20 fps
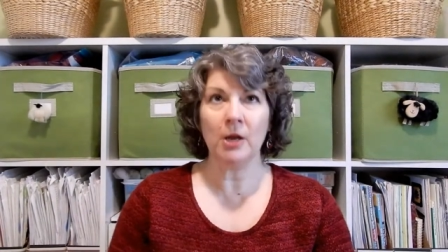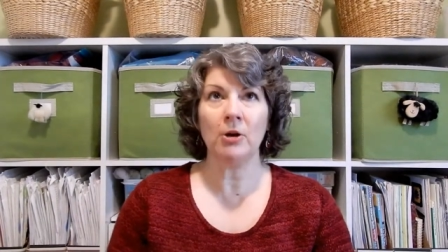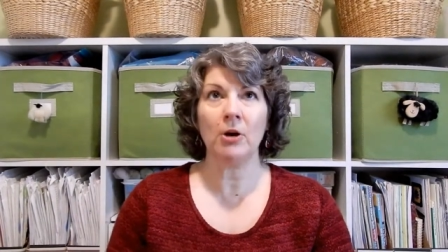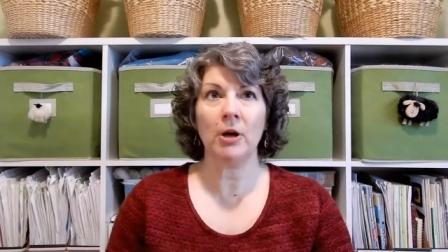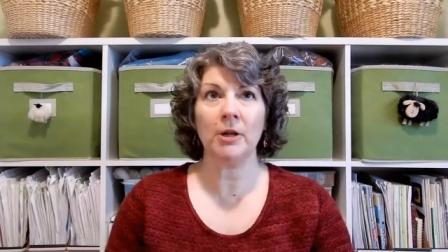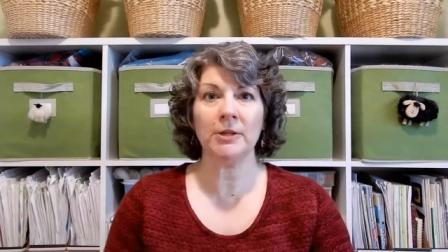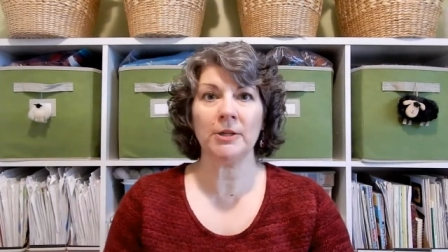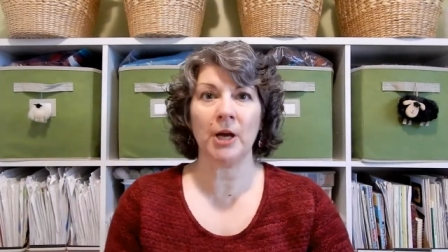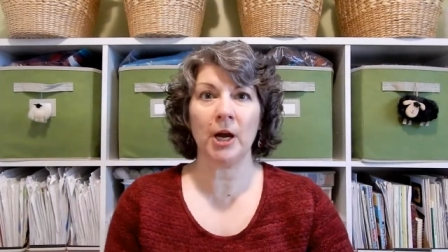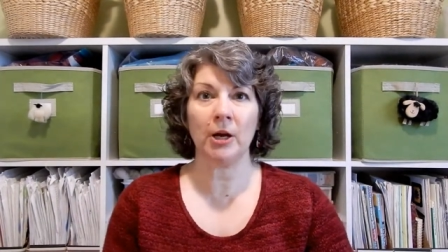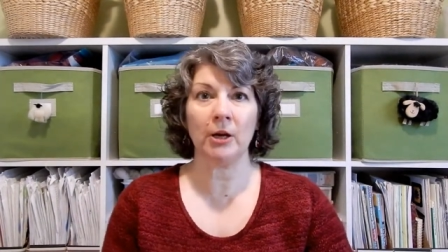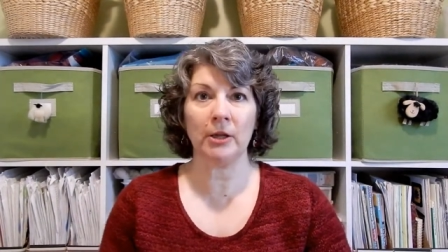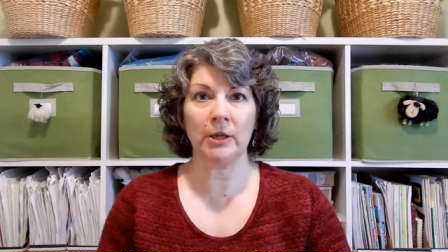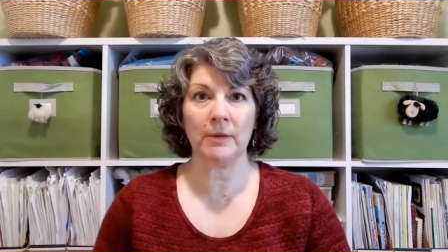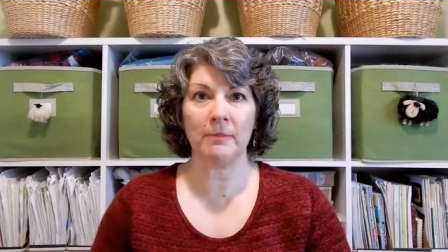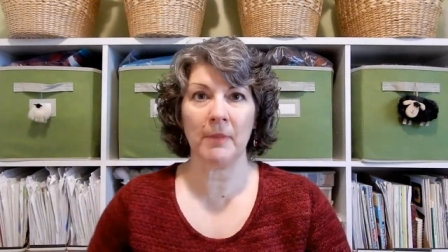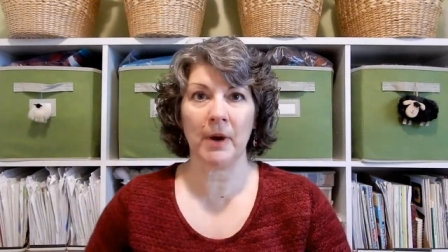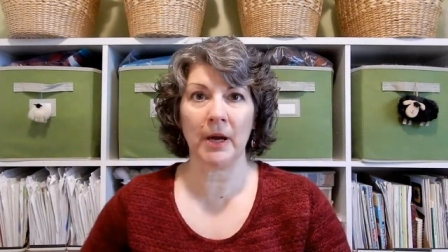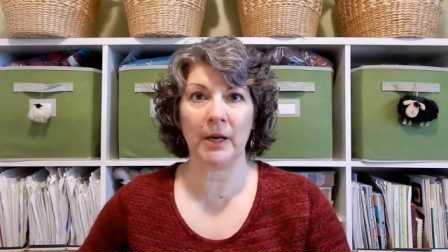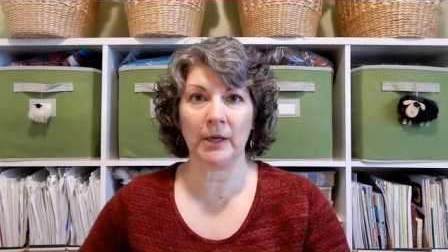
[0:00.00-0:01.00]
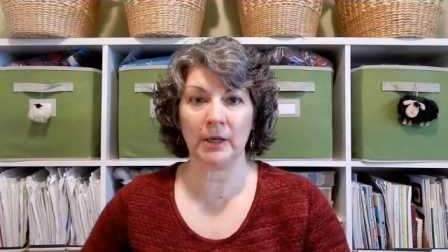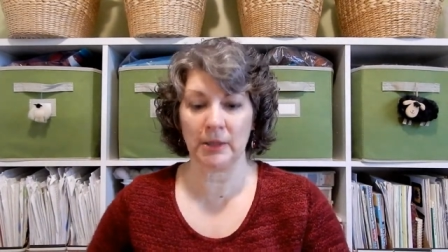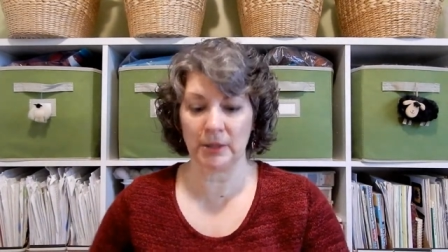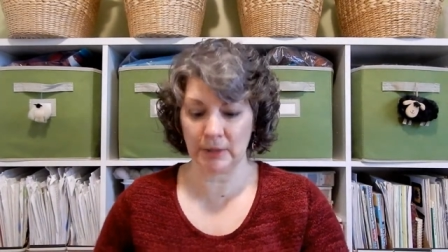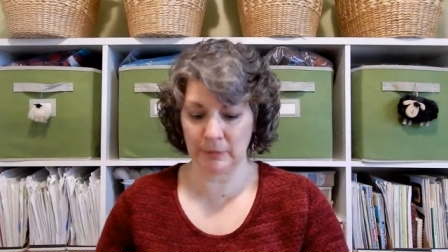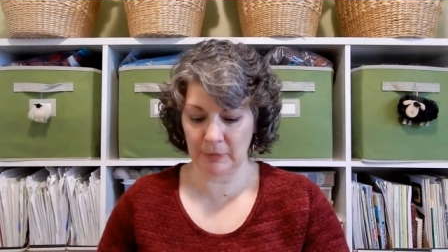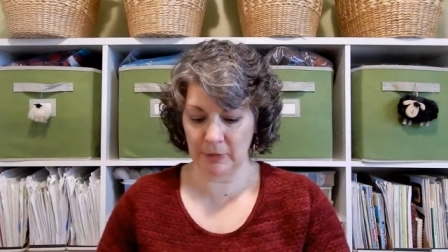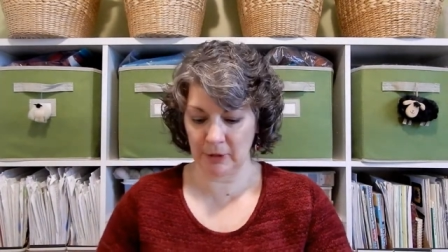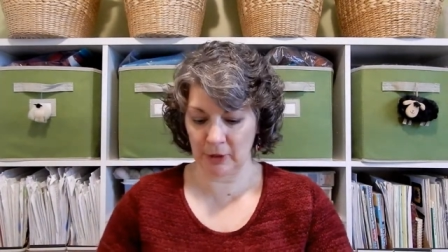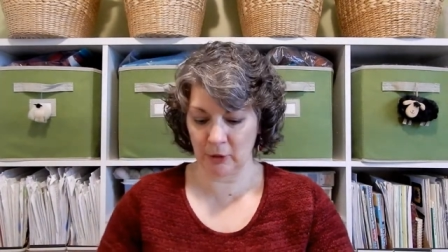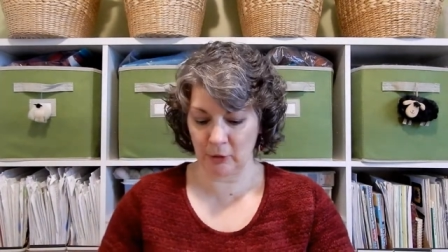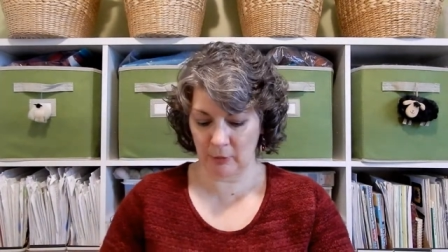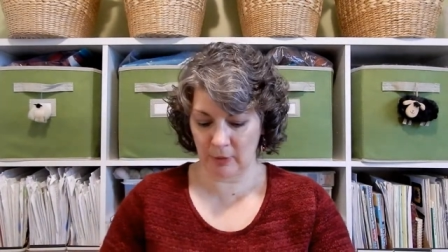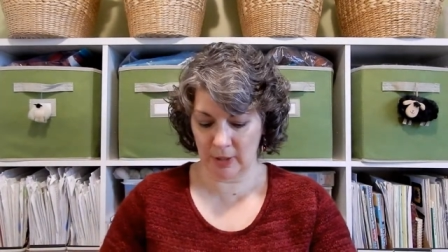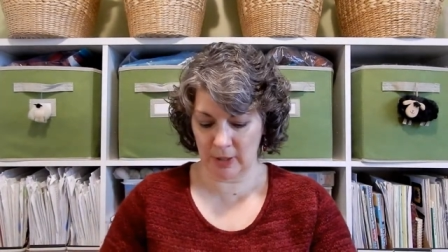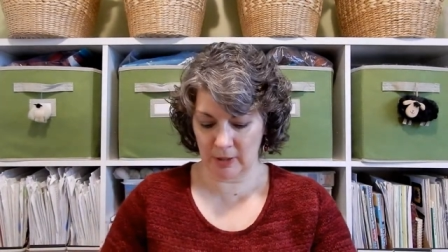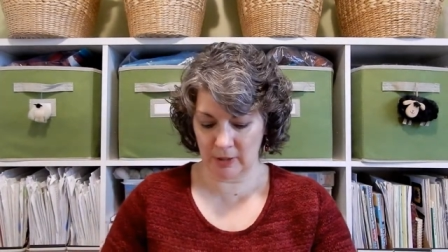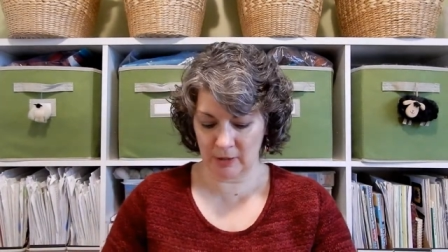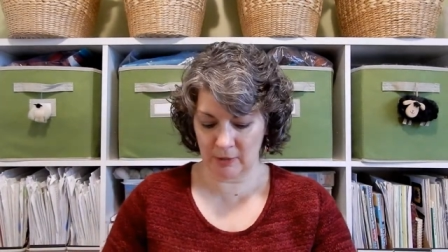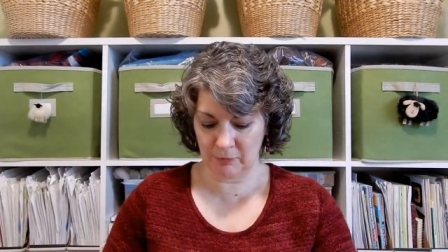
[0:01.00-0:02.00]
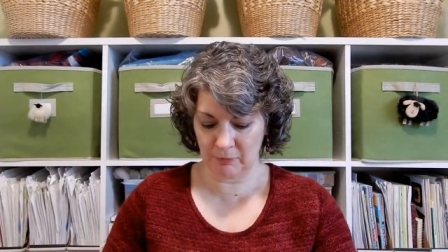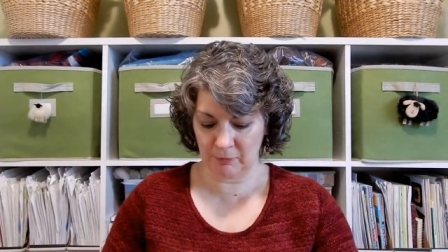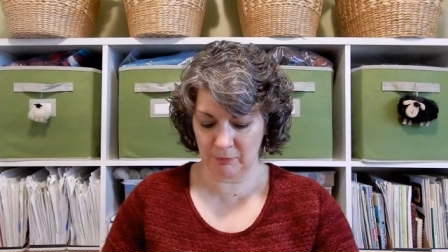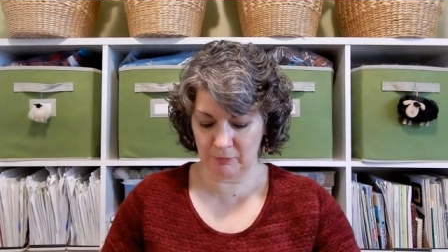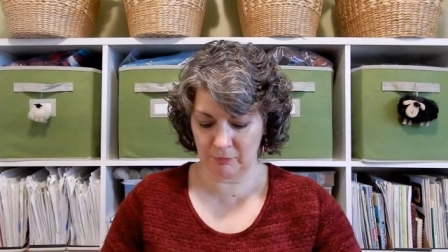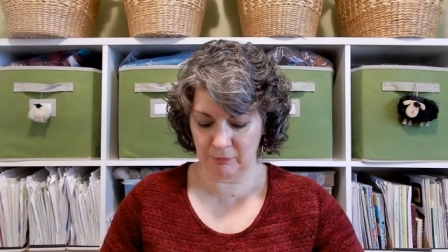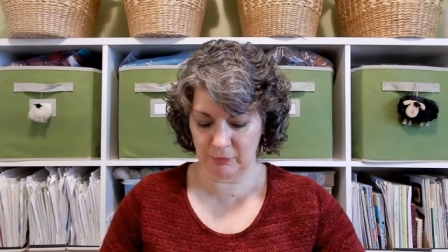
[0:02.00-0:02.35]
not entirely mindless, but a great,